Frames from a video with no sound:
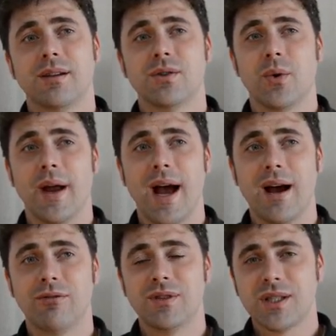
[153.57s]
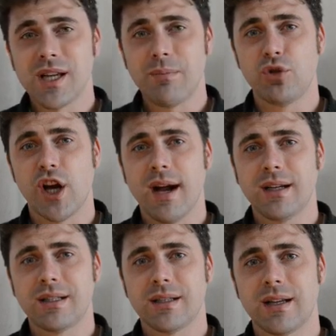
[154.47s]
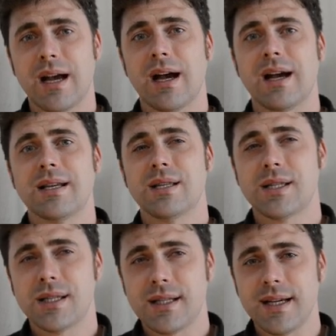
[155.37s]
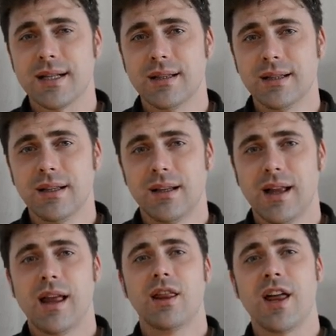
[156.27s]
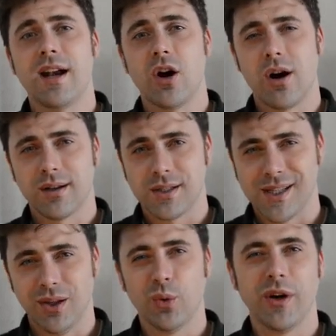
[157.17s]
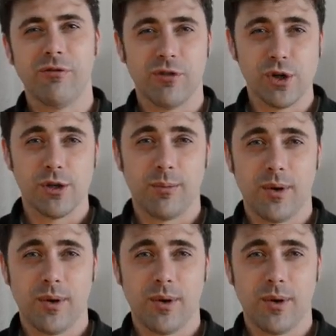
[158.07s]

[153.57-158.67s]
So we have subject, still, then auxiliary verb.